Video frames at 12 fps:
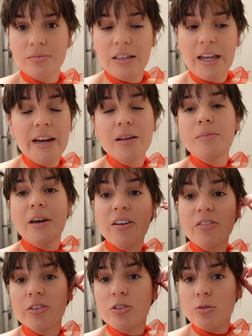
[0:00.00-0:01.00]
laid in bed
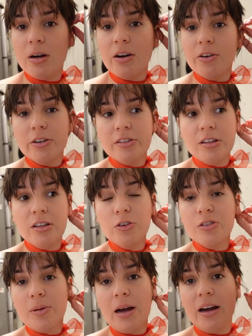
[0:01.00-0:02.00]
for 2 hours and
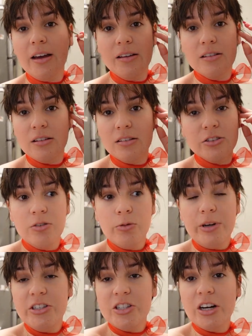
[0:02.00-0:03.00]
closed my eyes and
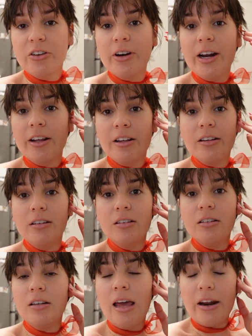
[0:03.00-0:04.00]
regenerated
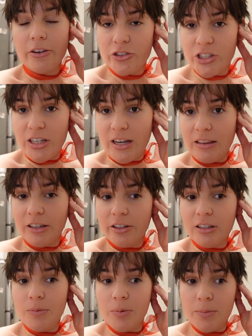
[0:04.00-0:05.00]
energy and
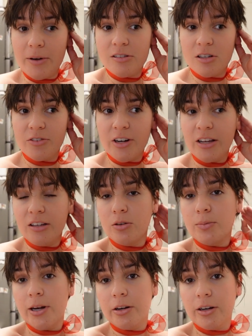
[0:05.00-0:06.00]
literally put myself in an
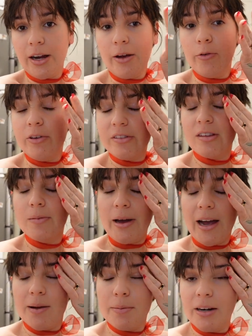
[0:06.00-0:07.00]
incubator. I was in my
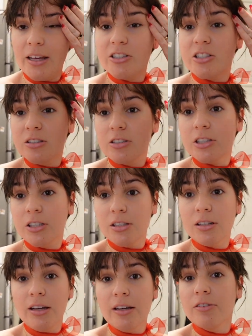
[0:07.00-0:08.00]
hibernation
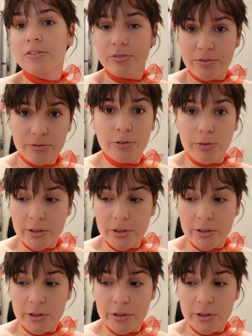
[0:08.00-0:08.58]
shit, like, for